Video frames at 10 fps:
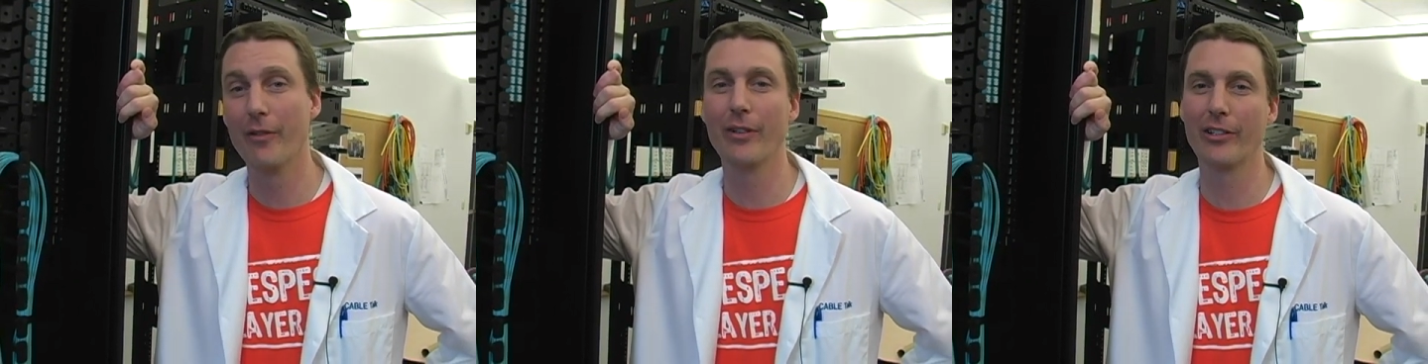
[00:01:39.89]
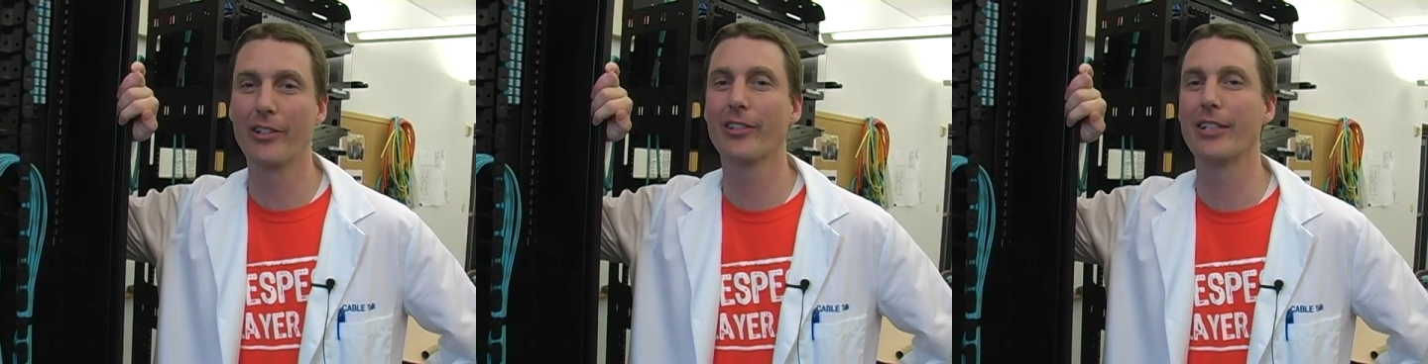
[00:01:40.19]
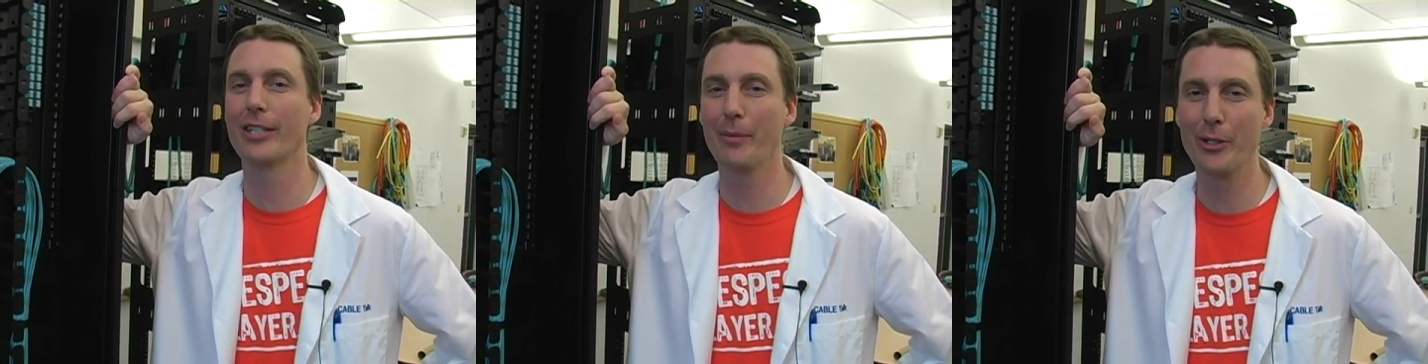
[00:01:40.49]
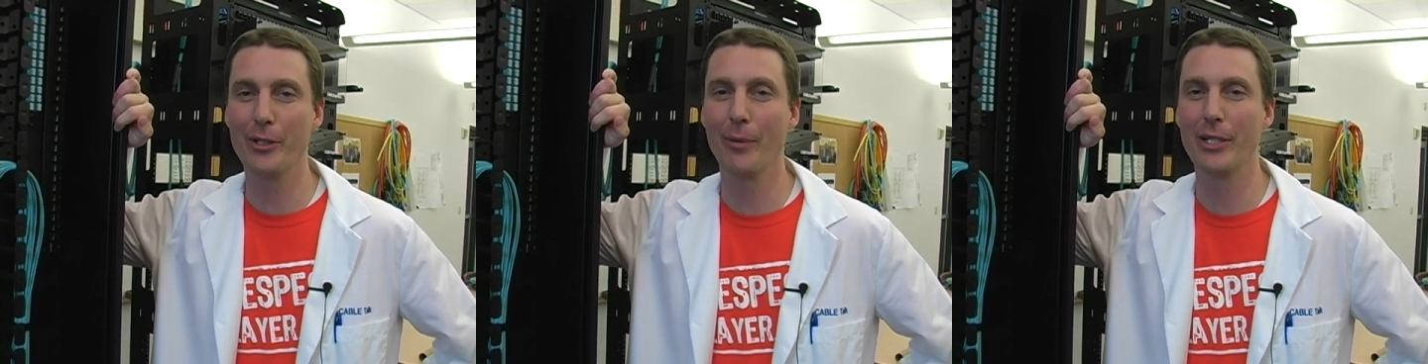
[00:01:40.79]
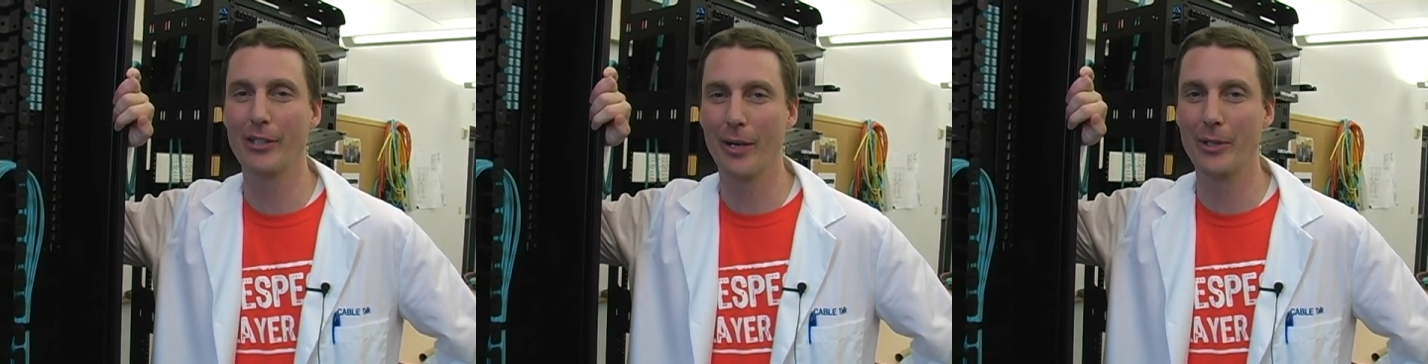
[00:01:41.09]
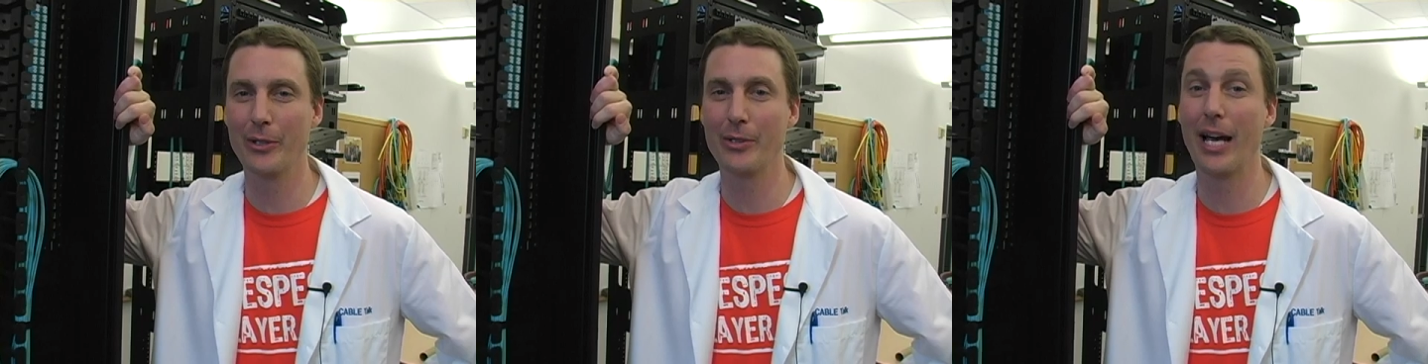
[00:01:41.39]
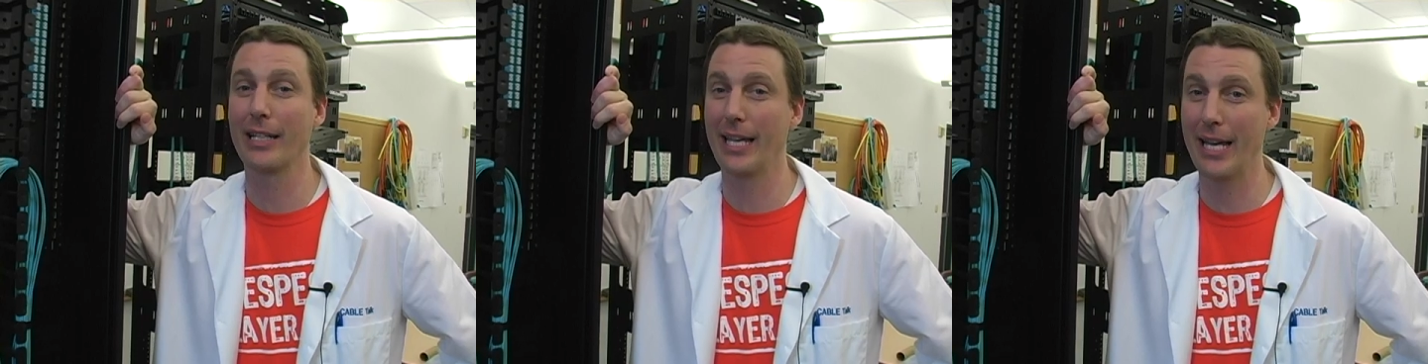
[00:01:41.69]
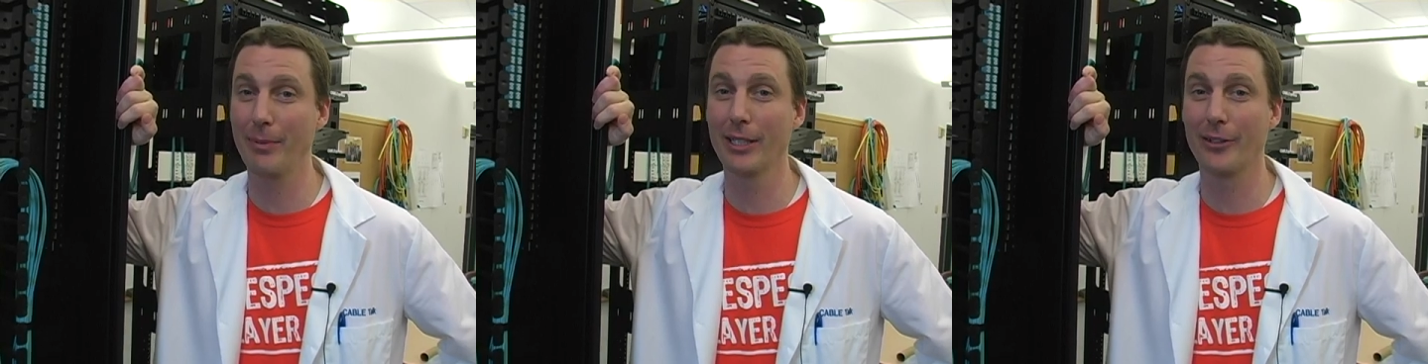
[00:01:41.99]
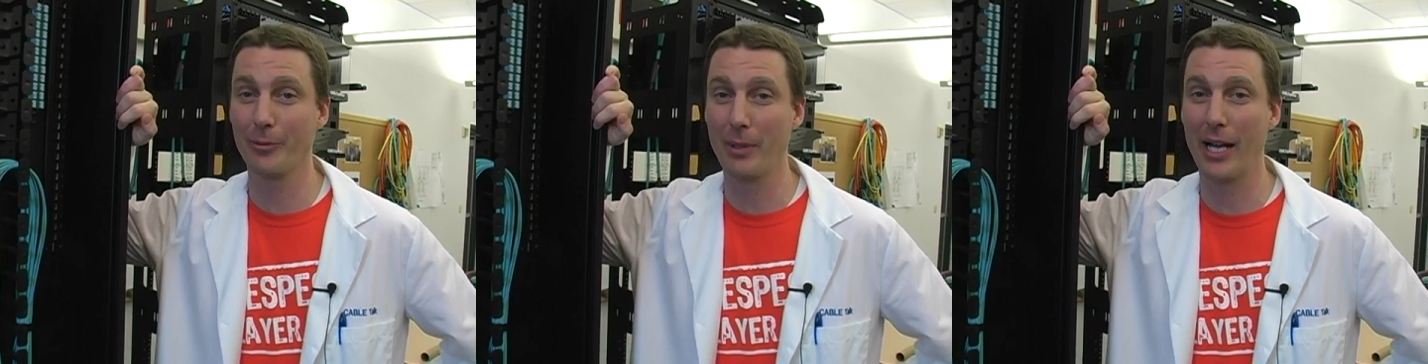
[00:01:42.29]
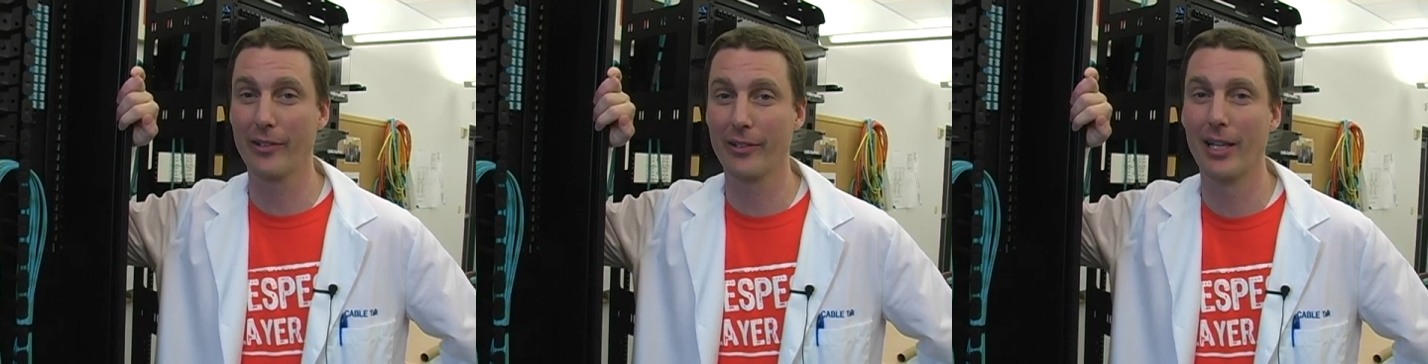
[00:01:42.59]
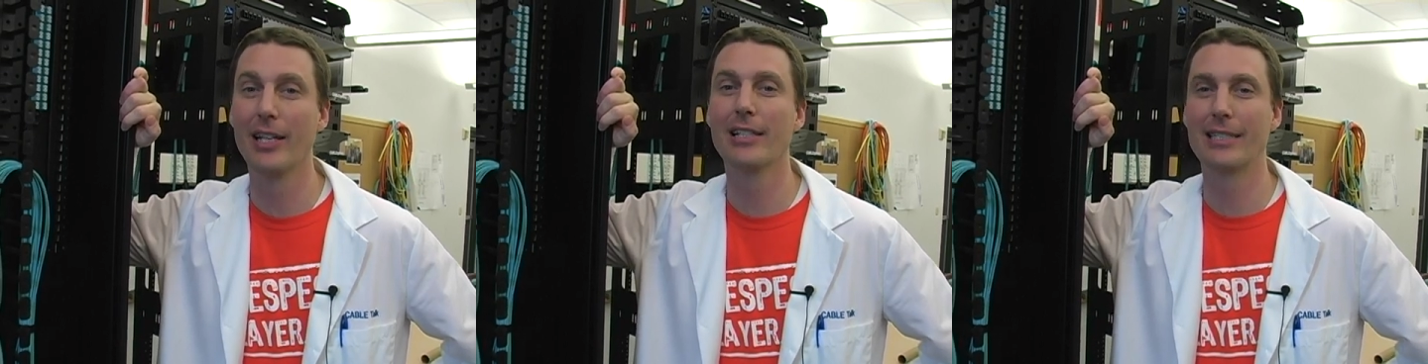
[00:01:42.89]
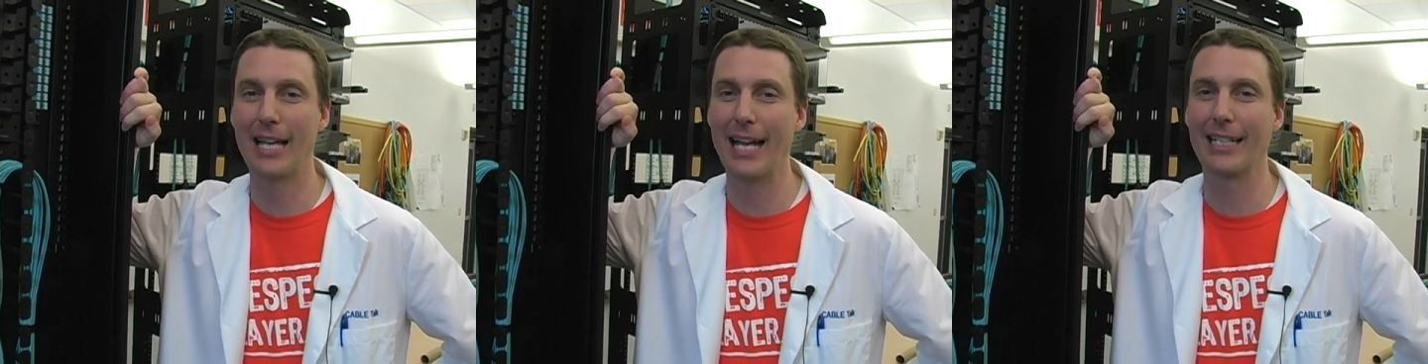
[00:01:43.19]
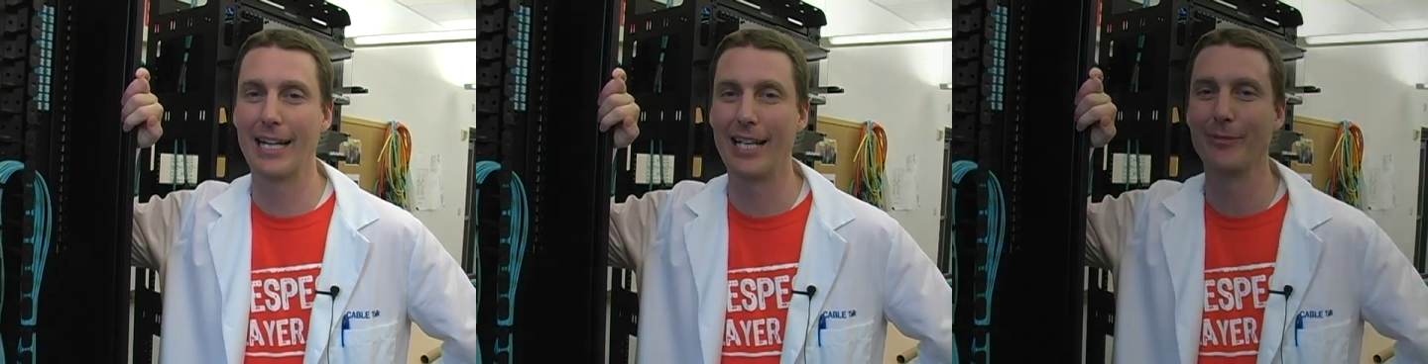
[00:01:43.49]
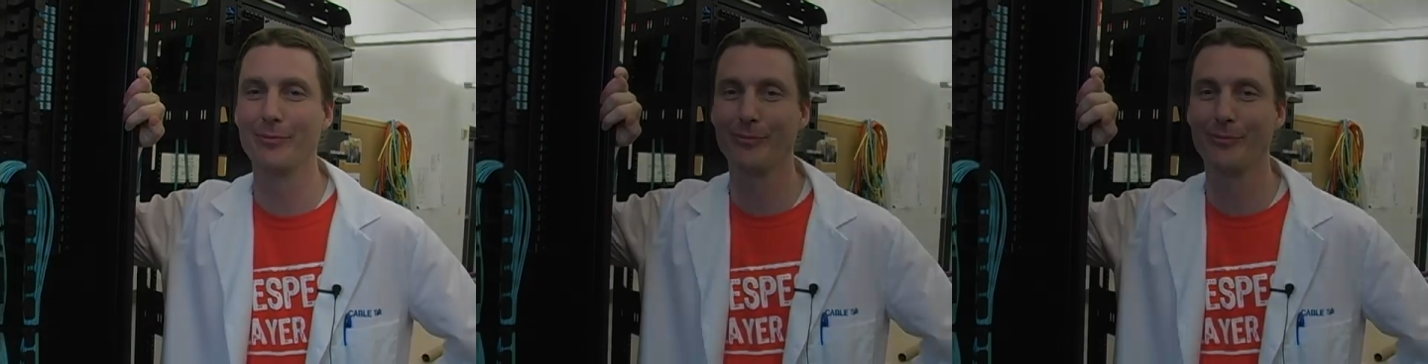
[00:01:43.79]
visit us on w w w dot cable express dot com.